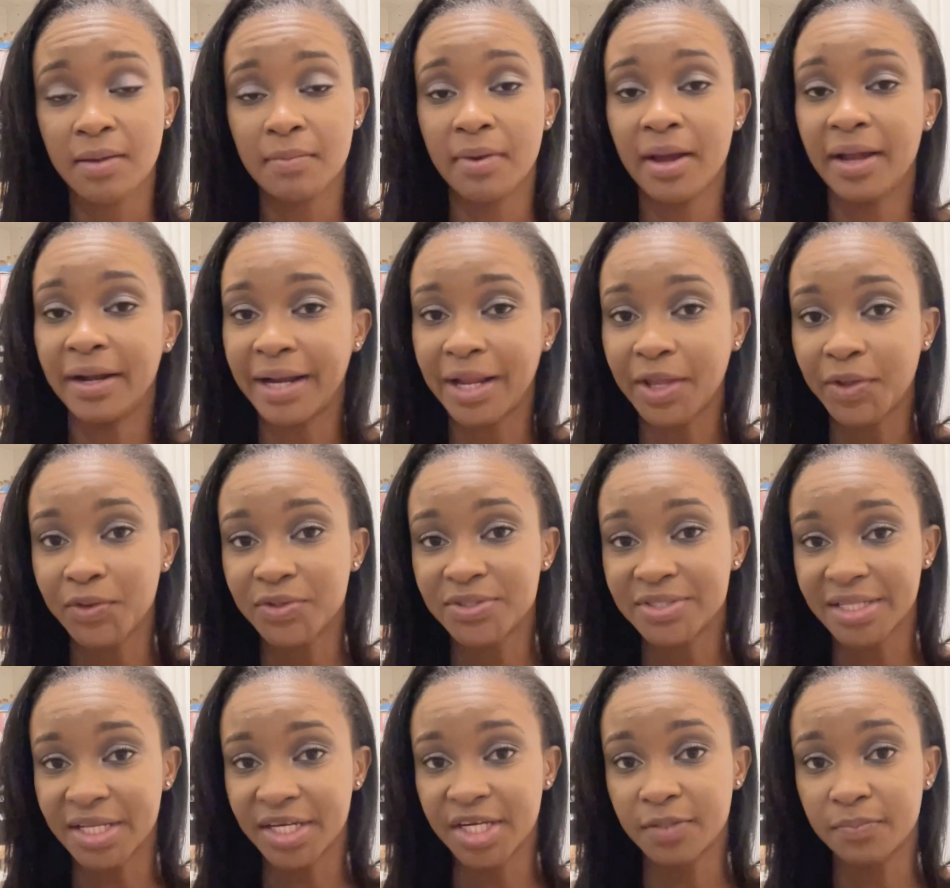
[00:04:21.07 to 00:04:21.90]
and I use
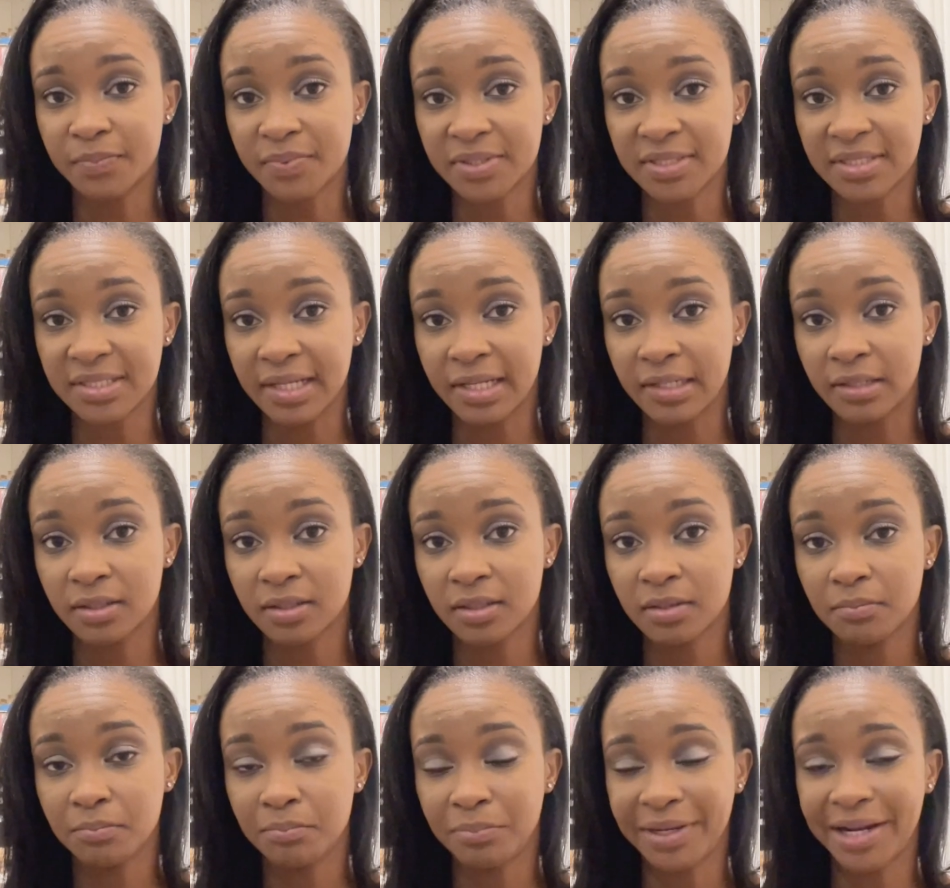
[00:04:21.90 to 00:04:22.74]
90%,
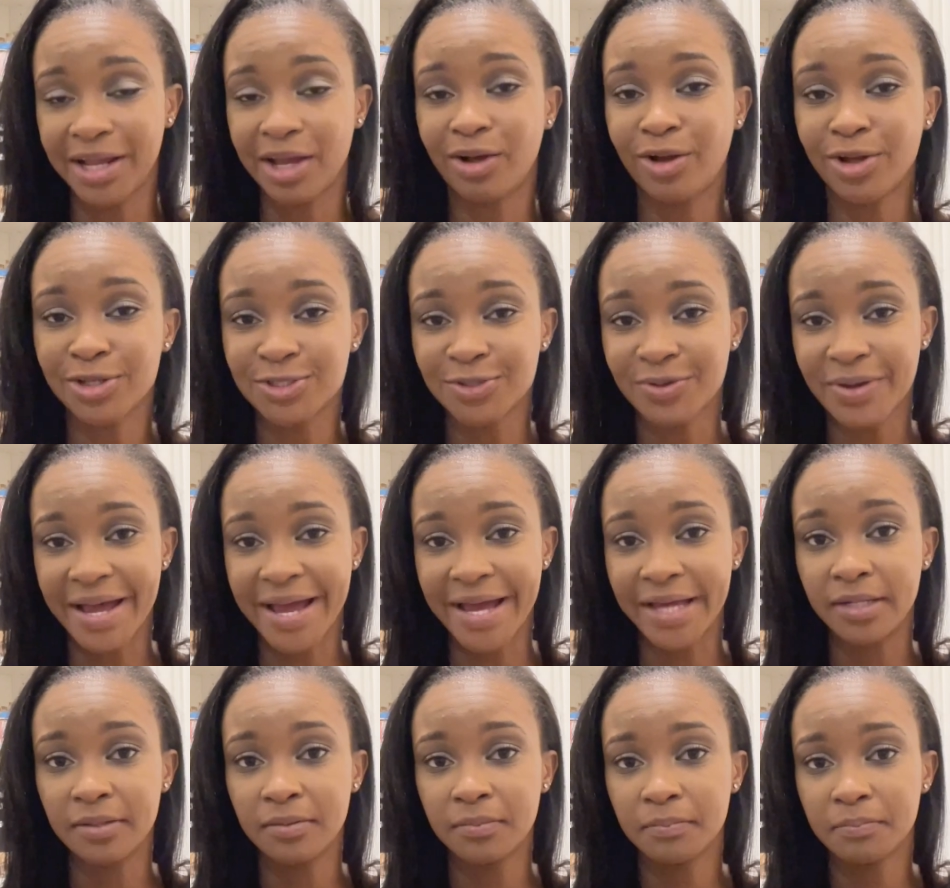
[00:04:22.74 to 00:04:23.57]
but I also
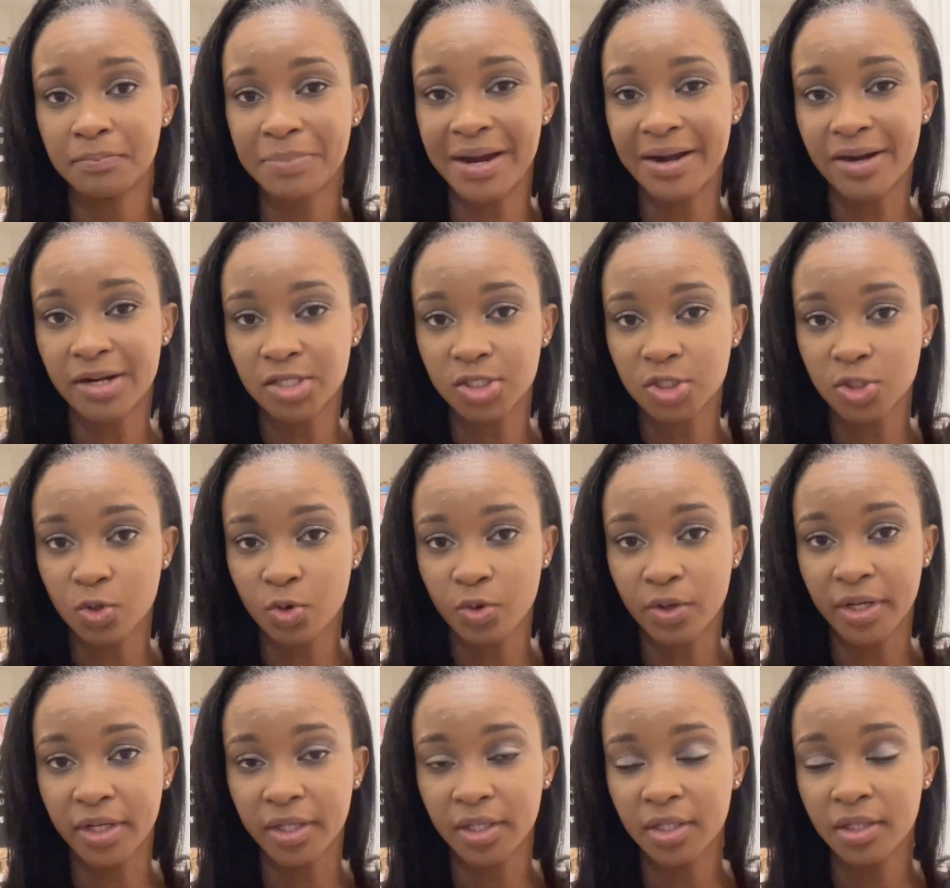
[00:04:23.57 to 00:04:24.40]
add
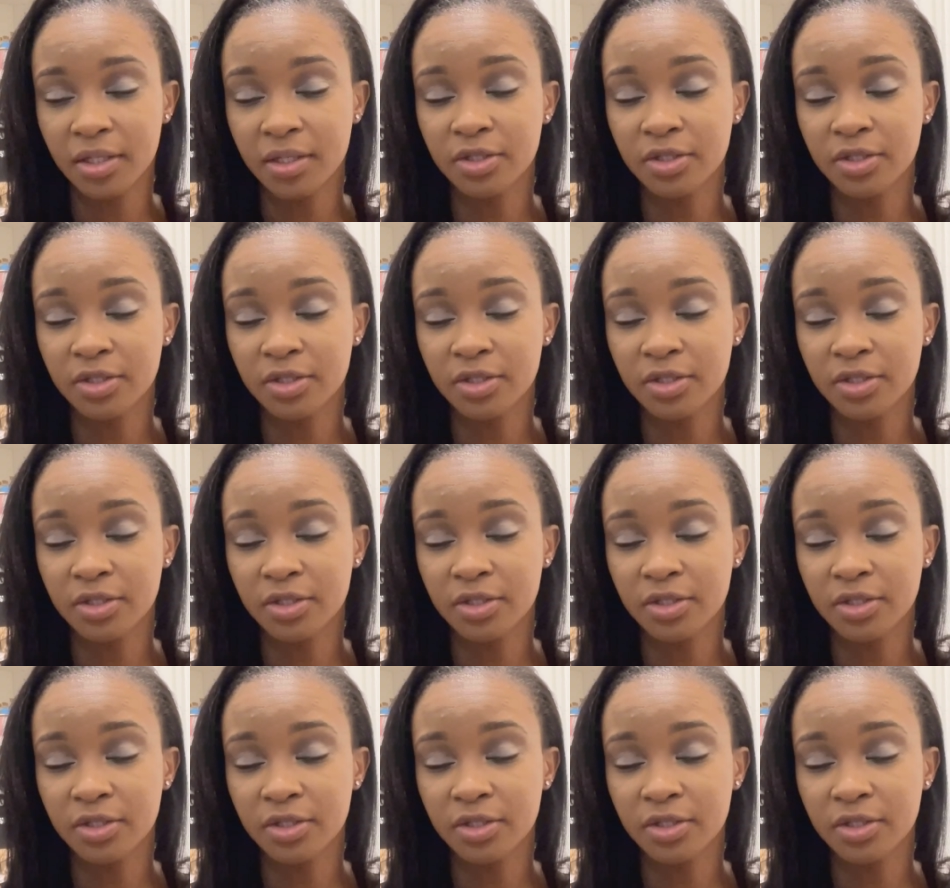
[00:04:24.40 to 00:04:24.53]
parasoy